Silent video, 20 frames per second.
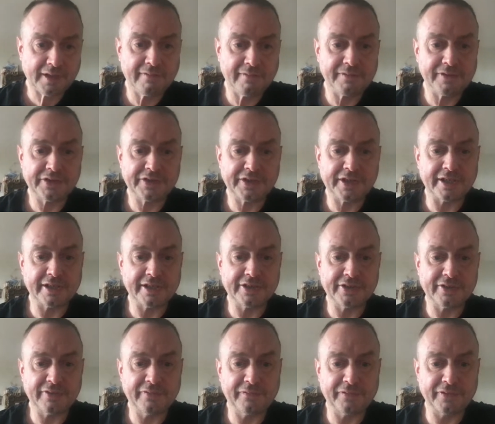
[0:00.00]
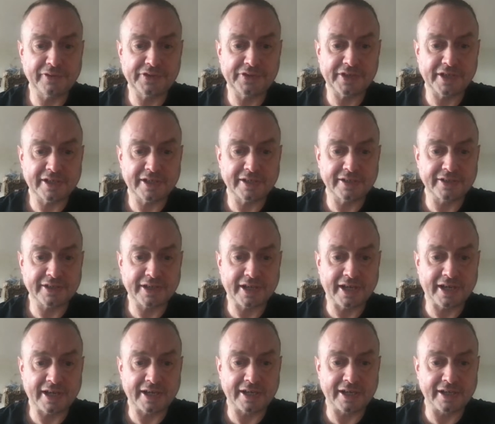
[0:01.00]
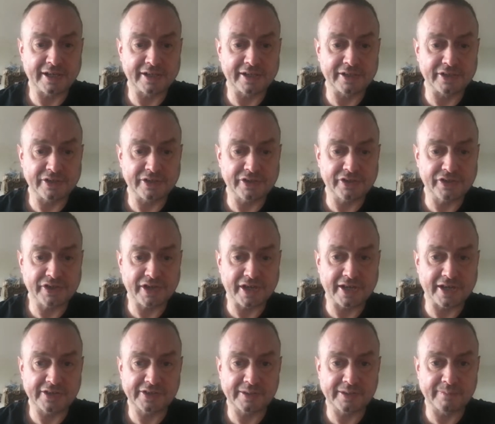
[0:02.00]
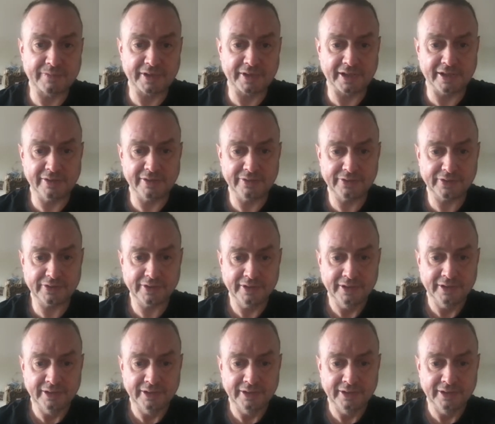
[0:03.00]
I'll just take this off for a second and share something else.